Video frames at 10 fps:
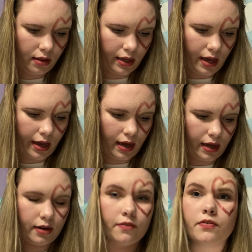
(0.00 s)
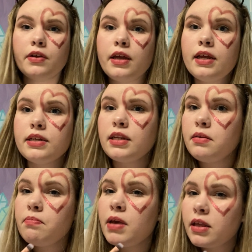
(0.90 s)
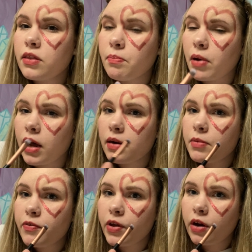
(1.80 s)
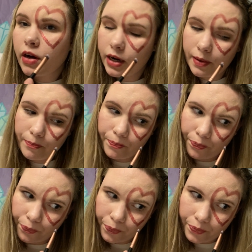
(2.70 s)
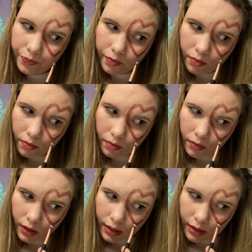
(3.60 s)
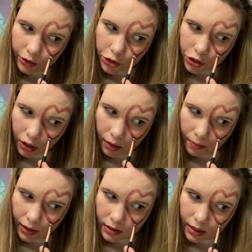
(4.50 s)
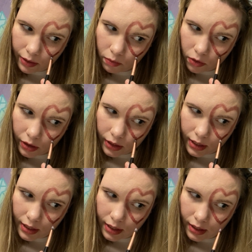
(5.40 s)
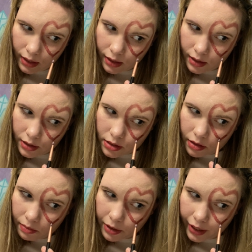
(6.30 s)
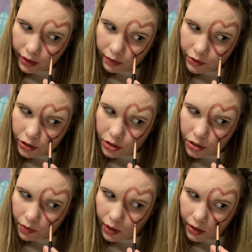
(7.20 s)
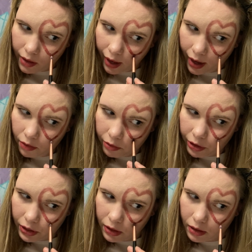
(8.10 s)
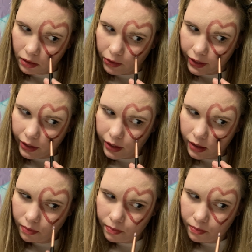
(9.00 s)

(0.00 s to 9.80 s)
Like I kind of didn't make the bottom of the heart as sharp as I wanted it, so I'm kind of just doing that with the glitter.